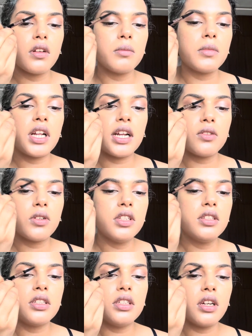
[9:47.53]
But I took a
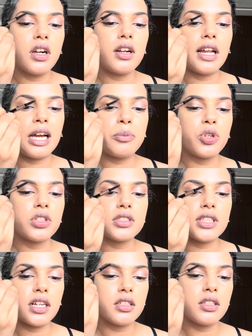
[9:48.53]
3-hour nap on
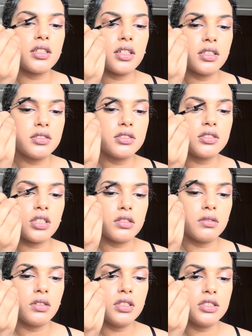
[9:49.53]
Saturday that
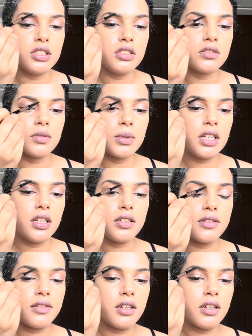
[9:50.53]
genuinely changed my life.